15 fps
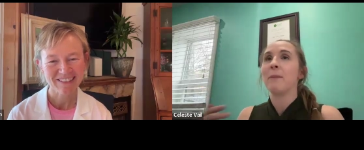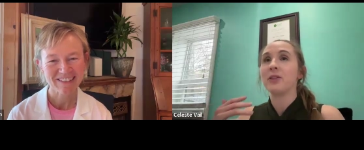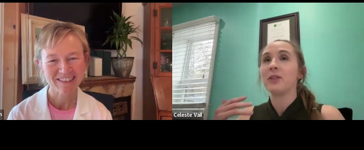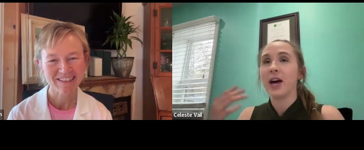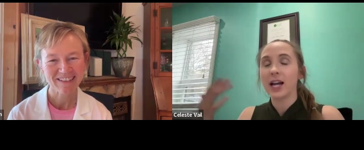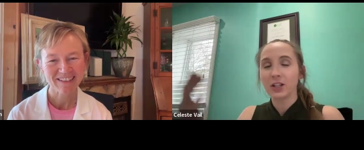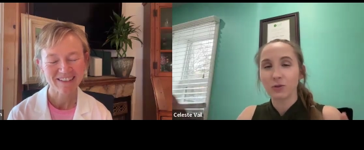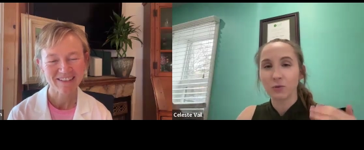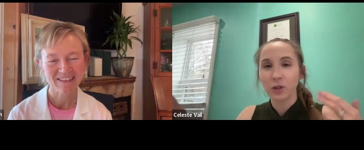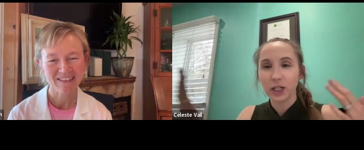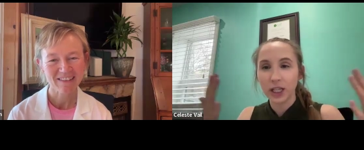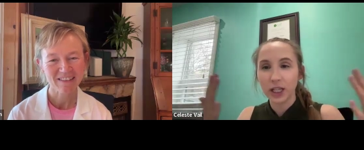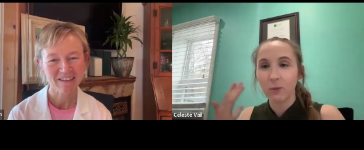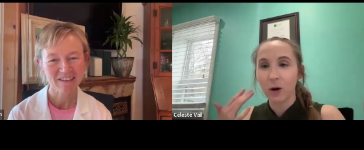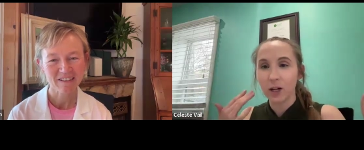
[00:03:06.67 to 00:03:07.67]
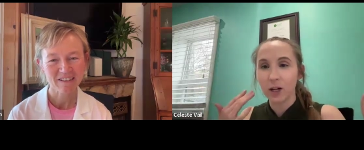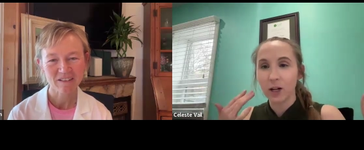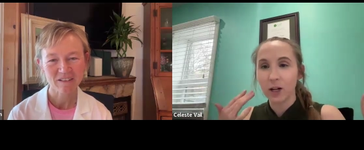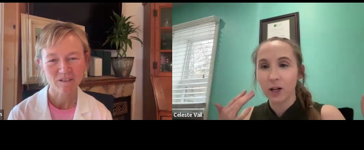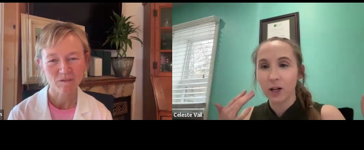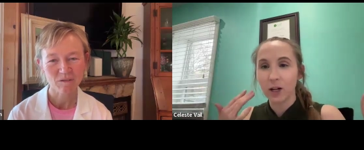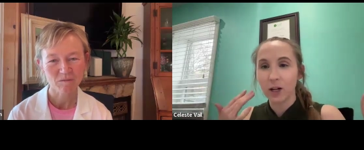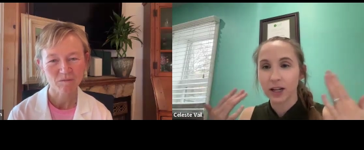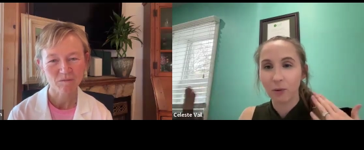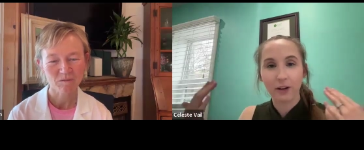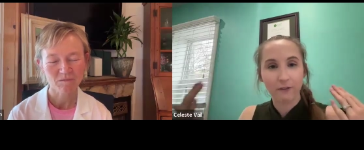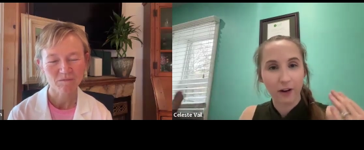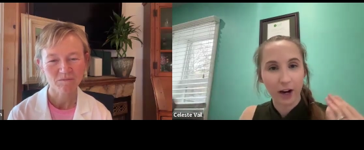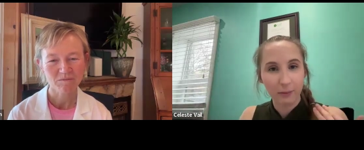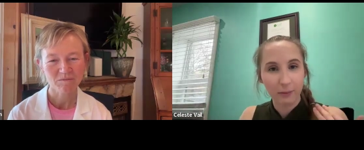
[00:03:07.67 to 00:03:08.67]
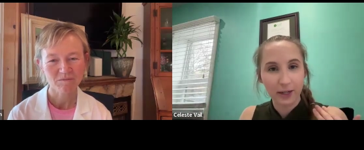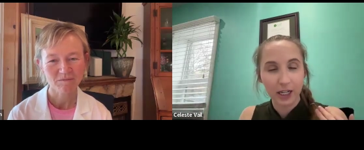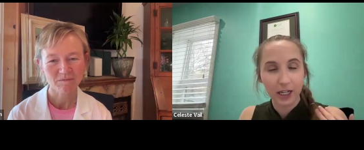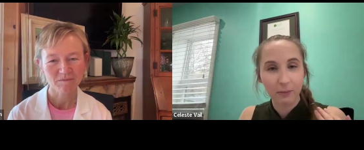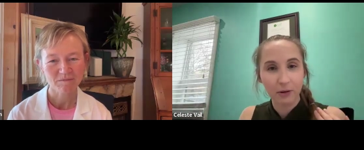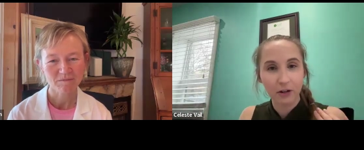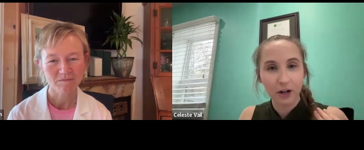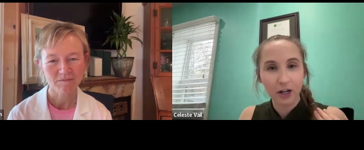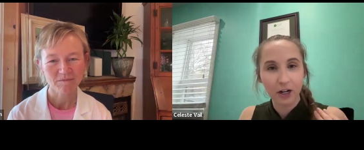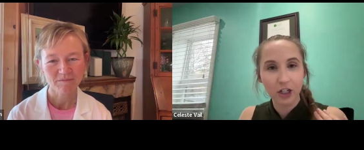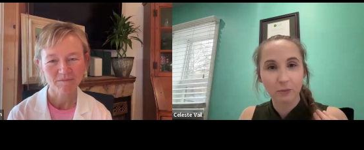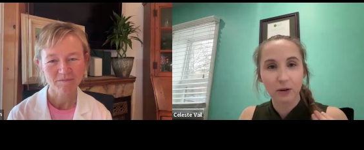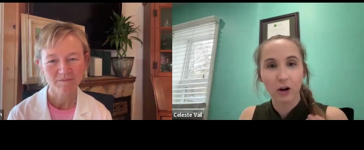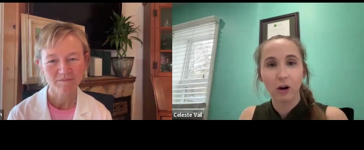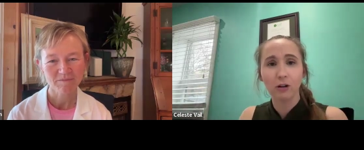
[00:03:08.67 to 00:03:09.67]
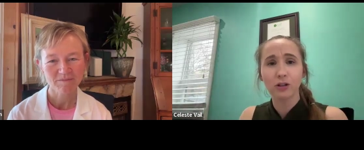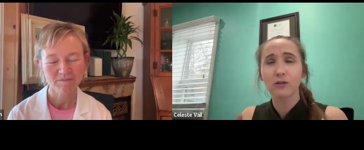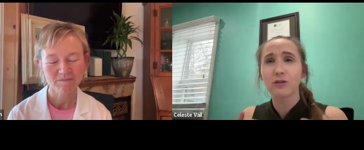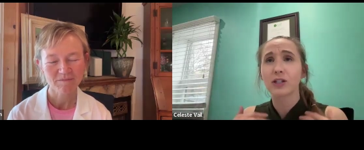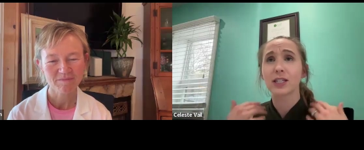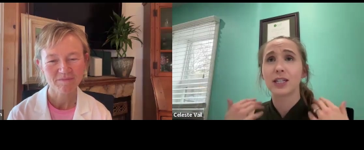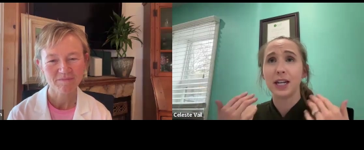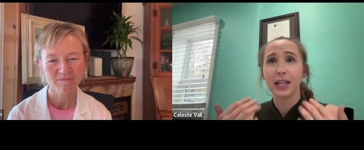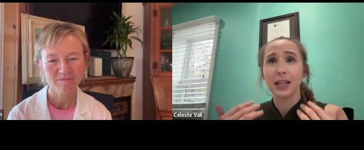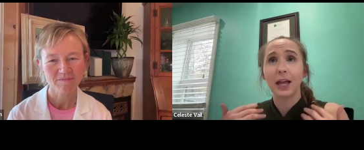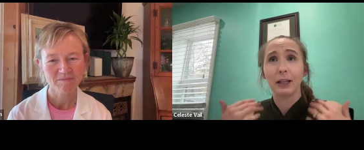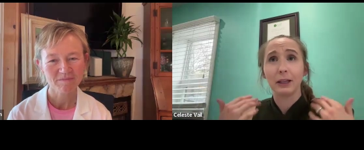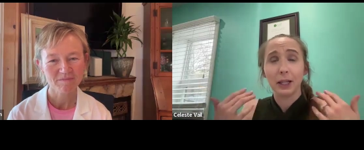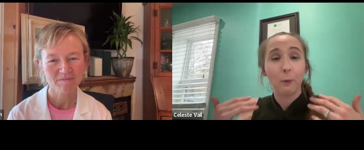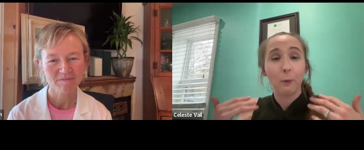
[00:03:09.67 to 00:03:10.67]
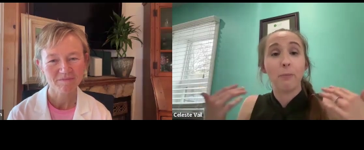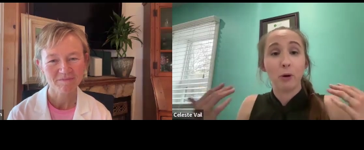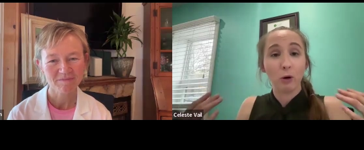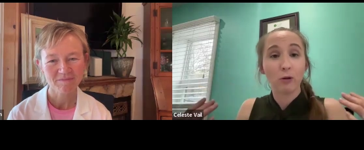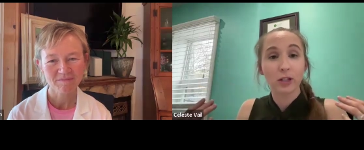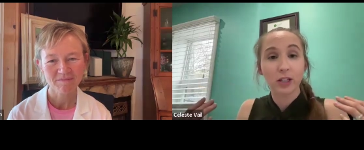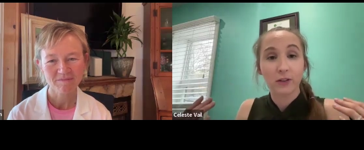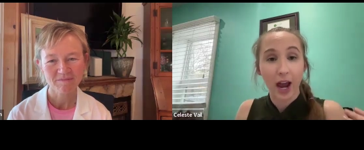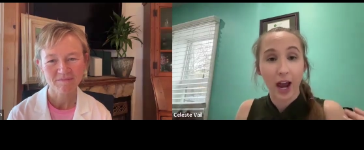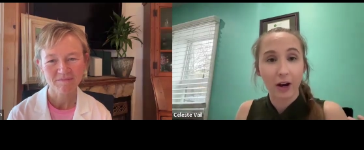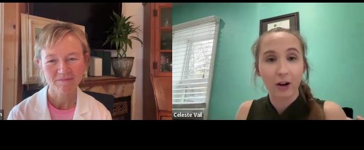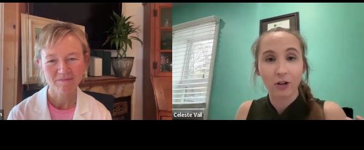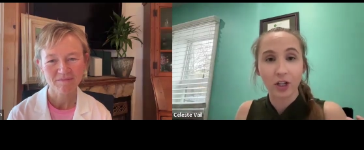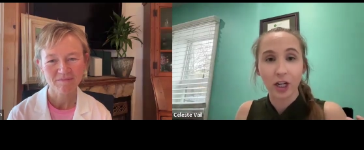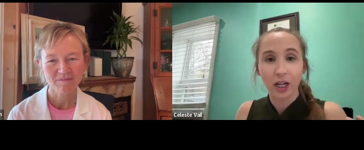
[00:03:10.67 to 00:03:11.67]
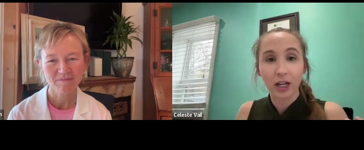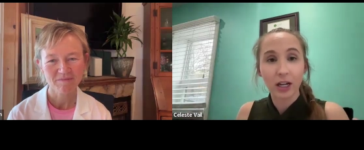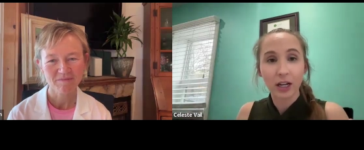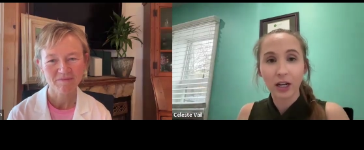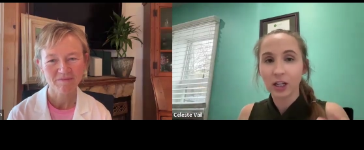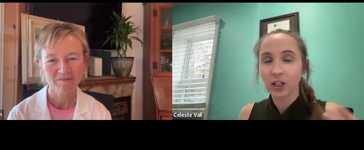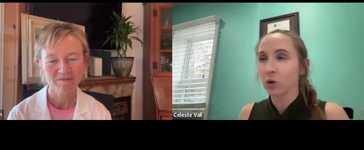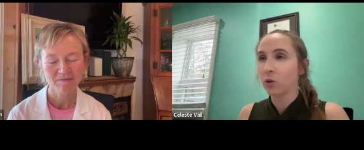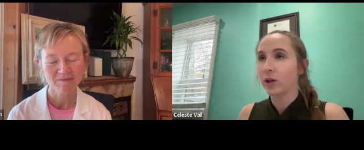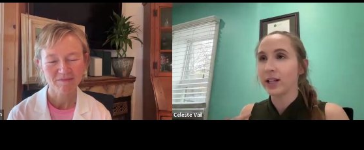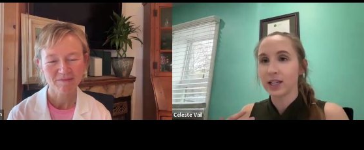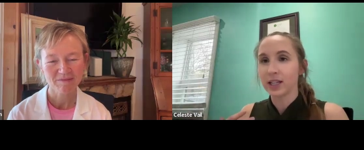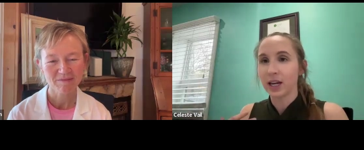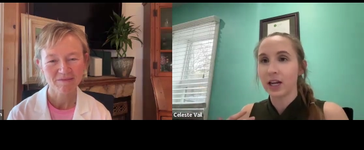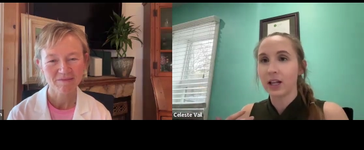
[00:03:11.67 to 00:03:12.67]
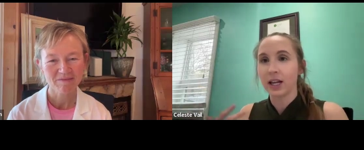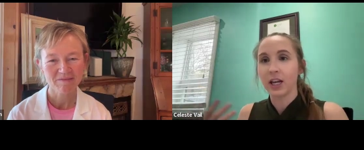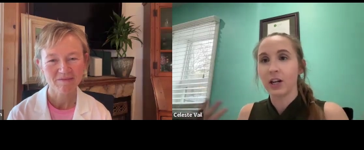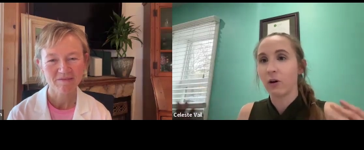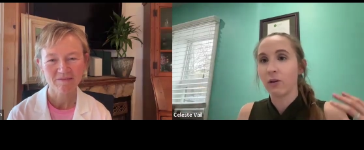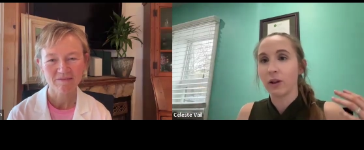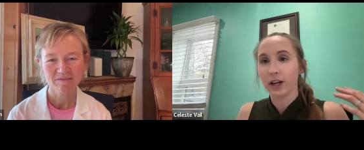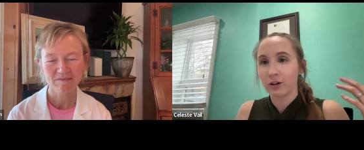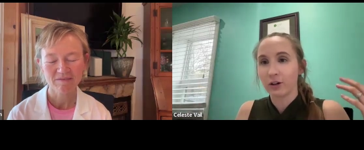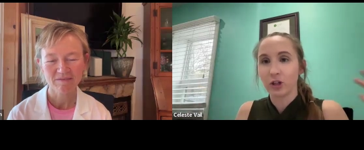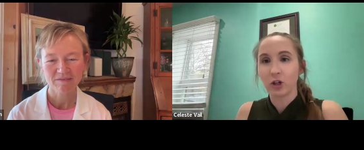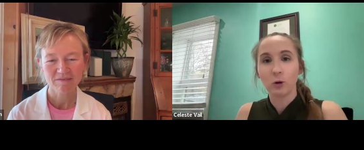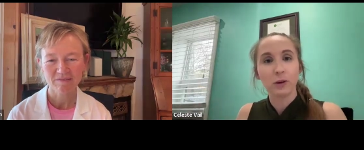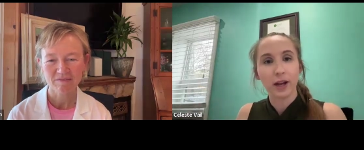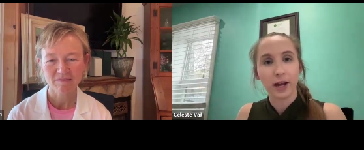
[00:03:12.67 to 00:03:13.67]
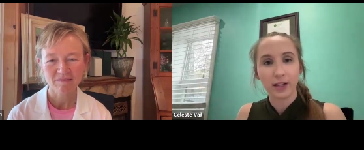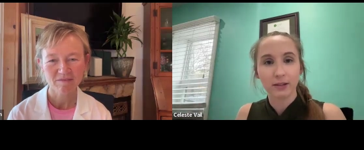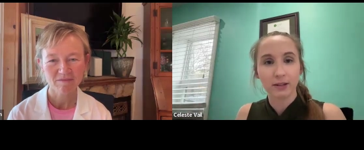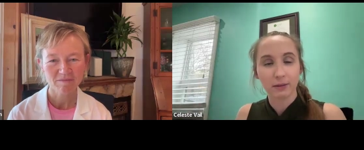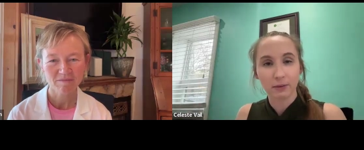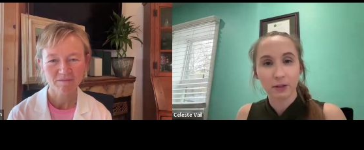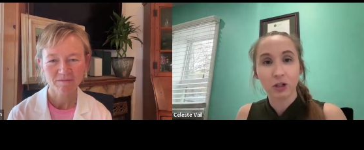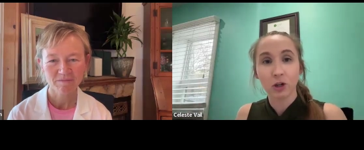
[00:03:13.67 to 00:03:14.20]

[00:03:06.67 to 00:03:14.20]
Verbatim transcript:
Speaker 1: But that's really what going to help with that vitamin D production, but also just getting that little boost of energy. So let's say like, you know, like your 2 p.m.